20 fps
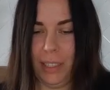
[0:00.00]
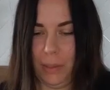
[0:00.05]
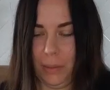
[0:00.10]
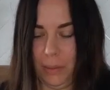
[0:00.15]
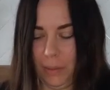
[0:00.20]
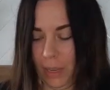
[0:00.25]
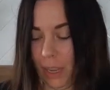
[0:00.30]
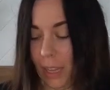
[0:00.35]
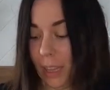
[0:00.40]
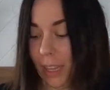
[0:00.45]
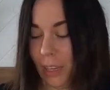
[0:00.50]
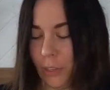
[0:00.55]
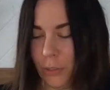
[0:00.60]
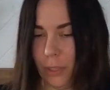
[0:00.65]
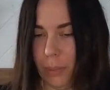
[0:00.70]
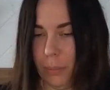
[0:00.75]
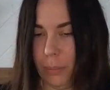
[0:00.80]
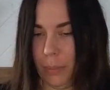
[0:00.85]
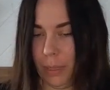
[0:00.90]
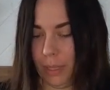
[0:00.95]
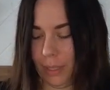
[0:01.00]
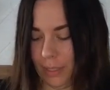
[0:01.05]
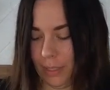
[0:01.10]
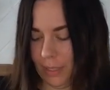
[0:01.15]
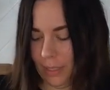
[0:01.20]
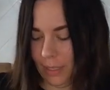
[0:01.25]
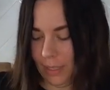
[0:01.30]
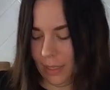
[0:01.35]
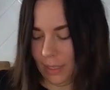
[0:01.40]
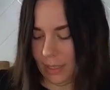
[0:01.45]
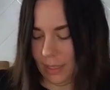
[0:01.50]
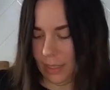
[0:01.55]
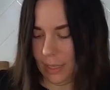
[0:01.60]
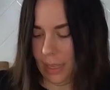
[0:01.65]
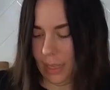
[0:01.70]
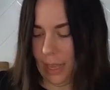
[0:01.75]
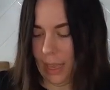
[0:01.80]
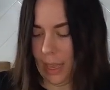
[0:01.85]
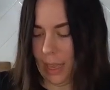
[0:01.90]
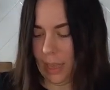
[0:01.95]
electric mixer.
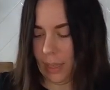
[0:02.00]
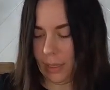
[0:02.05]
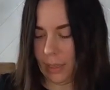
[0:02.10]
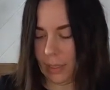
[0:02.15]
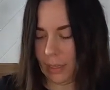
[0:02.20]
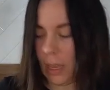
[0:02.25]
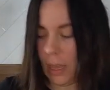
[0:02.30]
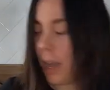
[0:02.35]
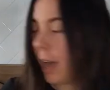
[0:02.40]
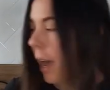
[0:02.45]
Yes.